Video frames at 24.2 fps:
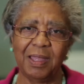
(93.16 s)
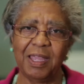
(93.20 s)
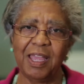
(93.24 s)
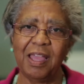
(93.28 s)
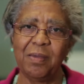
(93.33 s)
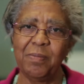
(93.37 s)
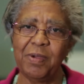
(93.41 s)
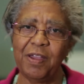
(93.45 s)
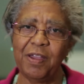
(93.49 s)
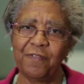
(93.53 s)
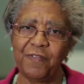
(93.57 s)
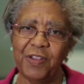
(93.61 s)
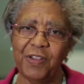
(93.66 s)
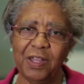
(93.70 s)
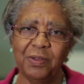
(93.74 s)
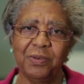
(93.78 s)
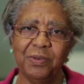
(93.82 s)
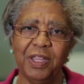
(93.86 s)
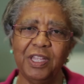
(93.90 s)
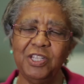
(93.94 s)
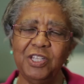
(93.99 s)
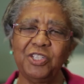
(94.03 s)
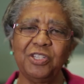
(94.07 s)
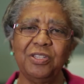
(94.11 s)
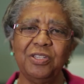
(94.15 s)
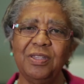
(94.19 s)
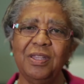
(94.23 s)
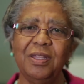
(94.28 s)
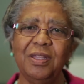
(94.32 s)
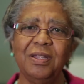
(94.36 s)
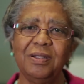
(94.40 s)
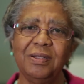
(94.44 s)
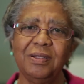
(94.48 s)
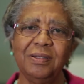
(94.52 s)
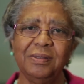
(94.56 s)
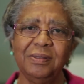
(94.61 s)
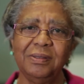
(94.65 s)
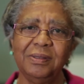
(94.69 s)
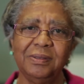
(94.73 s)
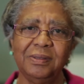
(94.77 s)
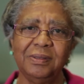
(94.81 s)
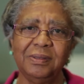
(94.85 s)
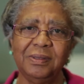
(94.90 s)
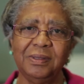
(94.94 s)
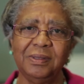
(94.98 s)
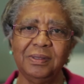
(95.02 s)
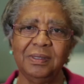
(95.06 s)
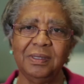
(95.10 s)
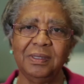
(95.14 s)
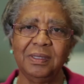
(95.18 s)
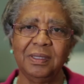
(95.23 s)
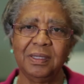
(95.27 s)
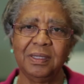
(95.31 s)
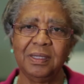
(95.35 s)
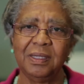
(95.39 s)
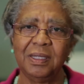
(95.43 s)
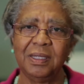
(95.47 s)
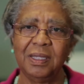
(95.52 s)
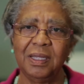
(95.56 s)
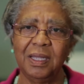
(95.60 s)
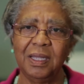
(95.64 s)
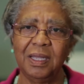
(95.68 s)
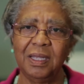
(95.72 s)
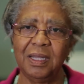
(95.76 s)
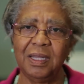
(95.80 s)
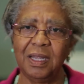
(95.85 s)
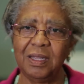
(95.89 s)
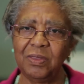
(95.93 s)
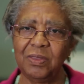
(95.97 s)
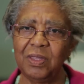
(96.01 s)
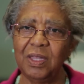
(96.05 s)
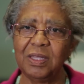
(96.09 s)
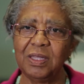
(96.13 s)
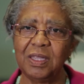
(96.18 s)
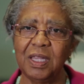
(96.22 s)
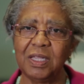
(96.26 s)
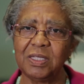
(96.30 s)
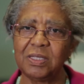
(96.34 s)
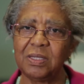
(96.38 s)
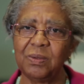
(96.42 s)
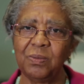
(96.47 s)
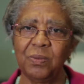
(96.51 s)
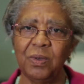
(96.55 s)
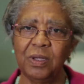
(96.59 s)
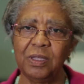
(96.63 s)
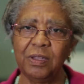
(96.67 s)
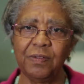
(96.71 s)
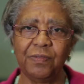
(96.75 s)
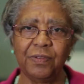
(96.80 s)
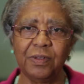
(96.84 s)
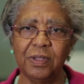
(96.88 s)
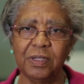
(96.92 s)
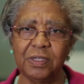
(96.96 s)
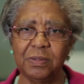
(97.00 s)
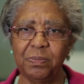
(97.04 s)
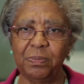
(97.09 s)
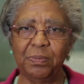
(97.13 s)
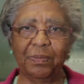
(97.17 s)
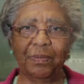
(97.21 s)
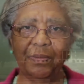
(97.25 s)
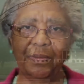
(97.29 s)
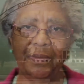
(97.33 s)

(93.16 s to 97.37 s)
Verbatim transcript: I got my foundation there, and I think that's a wonderful ex